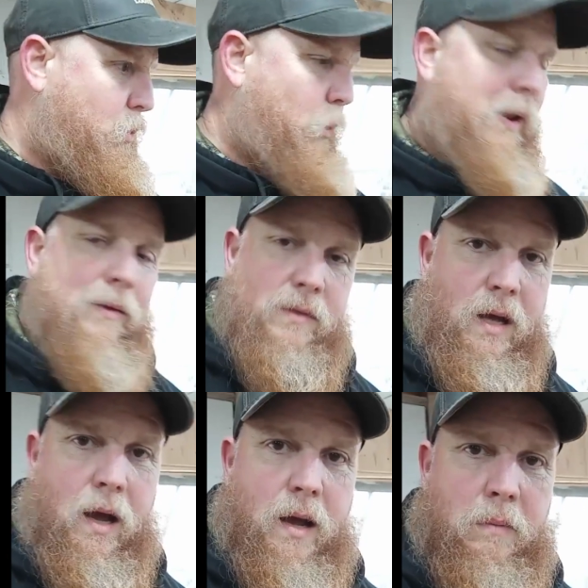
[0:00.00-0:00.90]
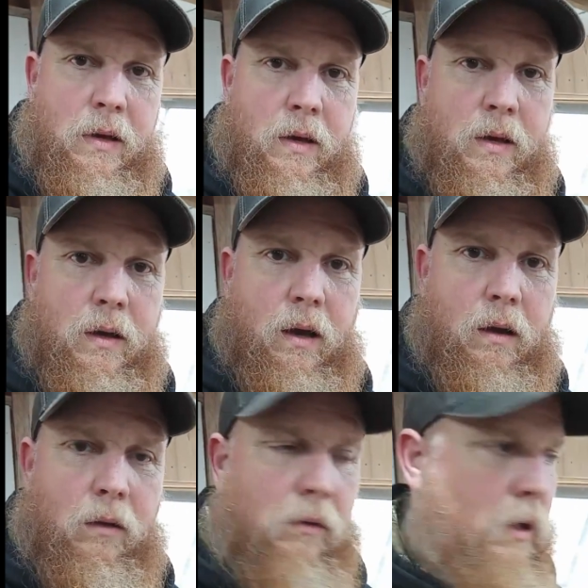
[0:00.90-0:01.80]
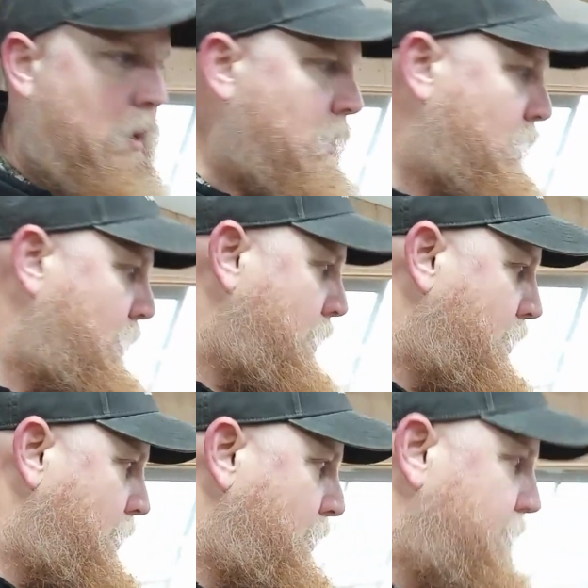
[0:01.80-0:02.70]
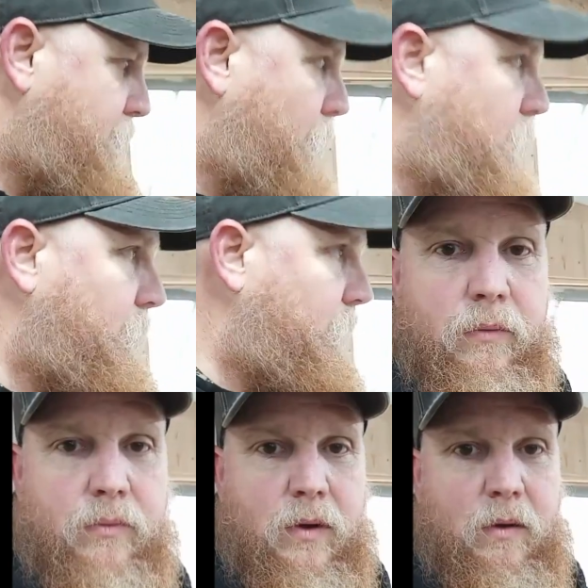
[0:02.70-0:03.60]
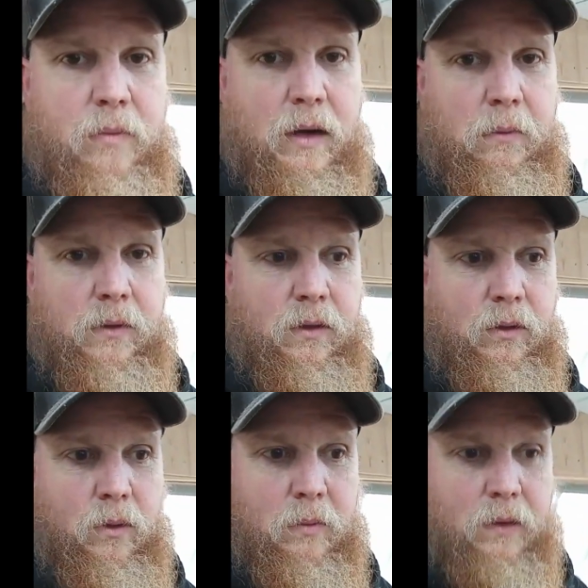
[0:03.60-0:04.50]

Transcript: when it's time, I'll show you what I've been able to do.